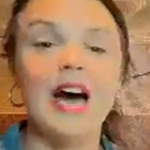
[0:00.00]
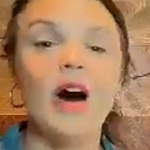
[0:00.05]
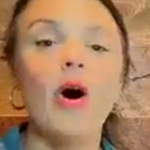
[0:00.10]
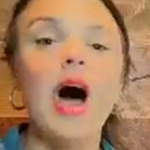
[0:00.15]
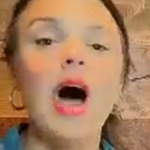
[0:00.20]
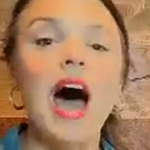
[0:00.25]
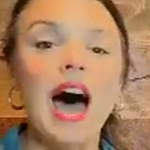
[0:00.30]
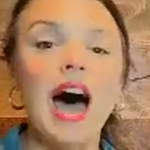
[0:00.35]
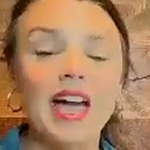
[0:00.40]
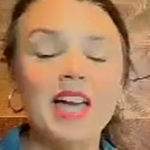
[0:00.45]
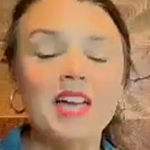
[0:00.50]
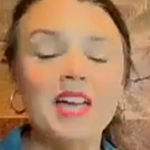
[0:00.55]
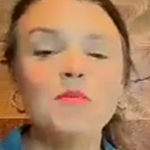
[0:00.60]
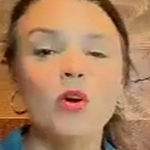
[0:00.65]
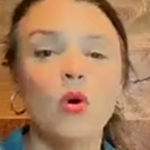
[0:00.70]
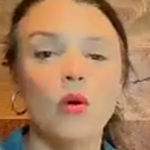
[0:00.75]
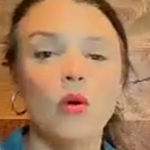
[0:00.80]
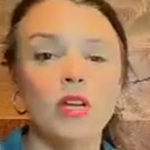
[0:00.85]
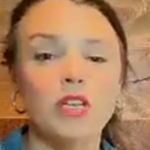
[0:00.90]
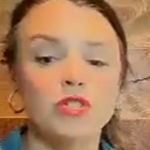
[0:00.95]
Now, I
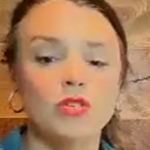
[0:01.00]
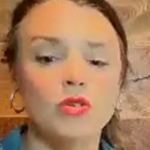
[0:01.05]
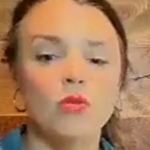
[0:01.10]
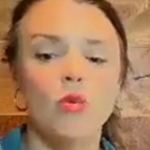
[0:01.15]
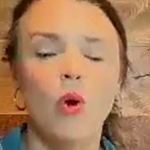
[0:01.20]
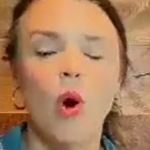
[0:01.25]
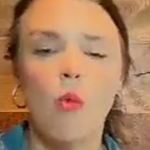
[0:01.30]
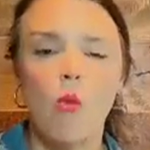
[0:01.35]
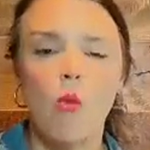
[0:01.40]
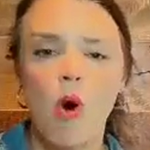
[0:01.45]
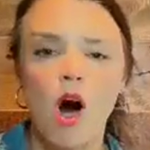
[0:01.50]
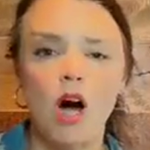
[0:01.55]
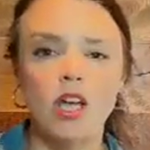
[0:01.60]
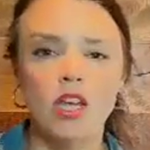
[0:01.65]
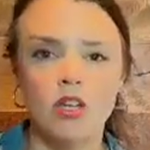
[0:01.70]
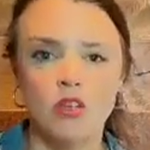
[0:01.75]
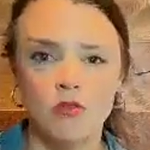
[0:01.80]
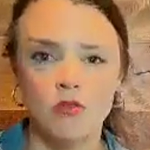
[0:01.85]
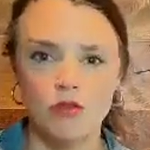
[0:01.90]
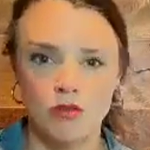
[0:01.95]
am going to
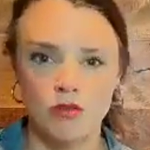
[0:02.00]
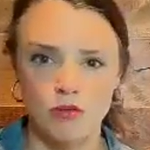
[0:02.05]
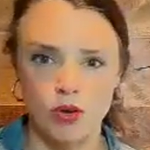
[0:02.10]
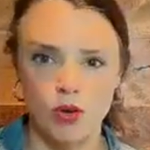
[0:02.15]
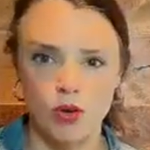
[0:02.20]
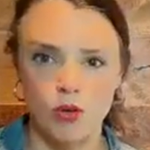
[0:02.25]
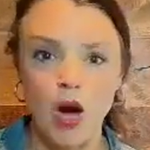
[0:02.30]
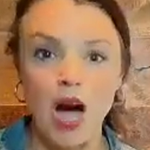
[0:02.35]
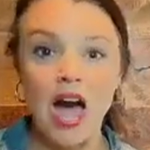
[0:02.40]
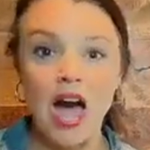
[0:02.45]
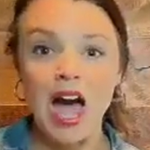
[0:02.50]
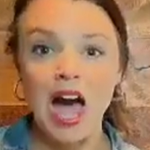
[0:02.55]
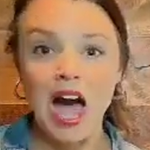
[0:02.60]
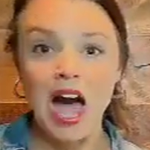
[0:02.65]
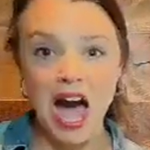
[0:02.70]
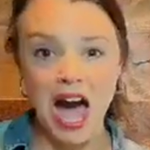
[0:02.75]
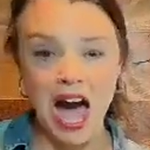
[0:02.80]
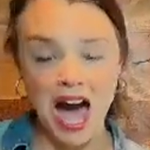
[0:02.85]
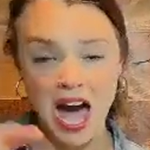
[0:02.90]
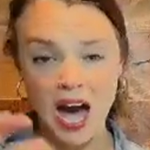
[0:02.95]
walk you through
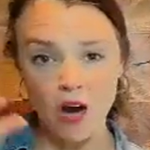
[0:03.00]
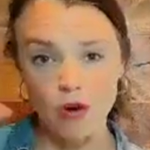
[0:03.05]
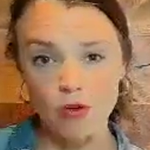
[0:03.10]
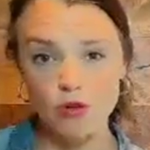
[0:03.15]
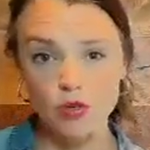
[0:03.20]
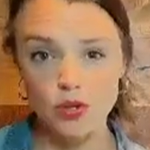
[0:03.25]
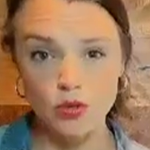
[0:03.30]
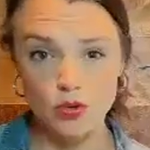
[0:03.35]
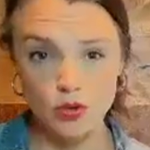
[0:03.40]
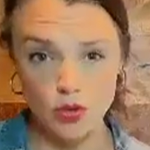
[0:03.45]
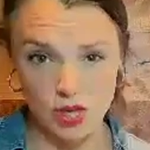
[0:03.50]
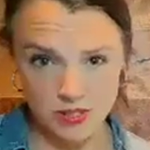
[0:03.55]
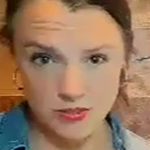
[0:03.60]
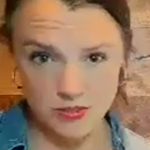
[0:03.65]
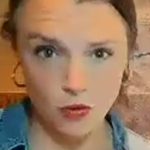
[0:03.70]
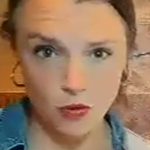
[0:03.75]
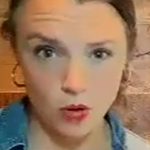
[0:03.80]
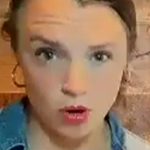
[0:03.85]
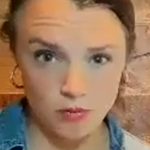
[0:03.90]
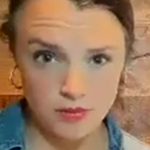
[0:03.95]
how to
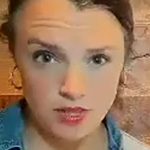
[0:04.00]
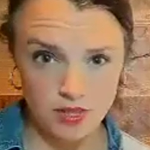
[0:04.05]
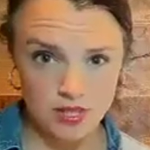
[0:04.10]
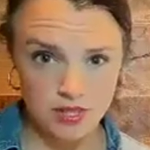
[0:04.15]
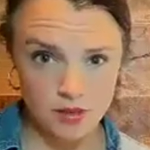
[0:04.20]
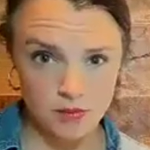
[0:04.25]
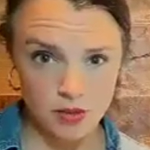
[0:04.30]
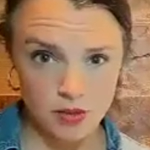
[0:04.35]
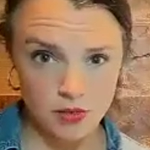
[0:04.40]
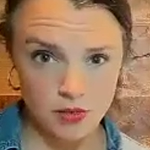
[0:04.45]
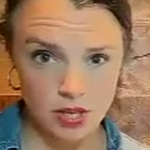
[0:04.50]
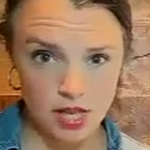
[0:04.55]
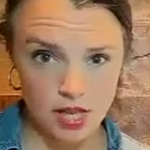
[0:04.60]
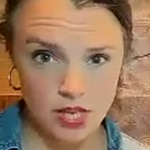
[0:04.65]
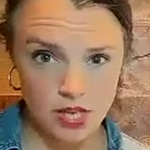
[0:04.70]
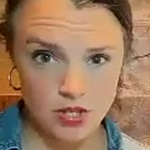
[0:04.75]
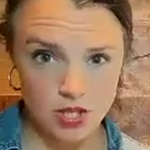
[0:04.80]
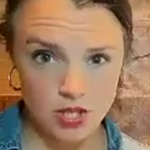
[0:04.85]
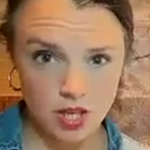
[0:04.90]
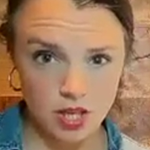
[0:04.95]
transform this
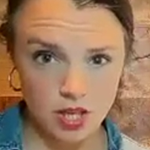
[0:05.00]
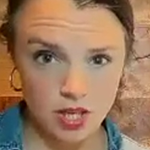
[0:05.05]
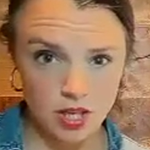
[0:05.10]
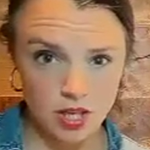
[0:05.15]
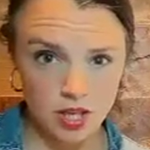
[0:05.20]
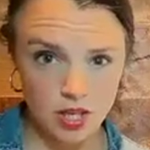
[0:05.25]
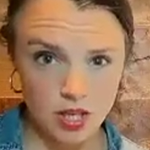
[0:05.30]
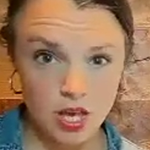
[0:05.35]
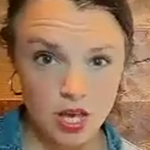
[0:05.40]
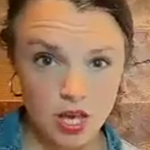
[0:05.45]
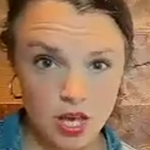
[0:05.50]
communication.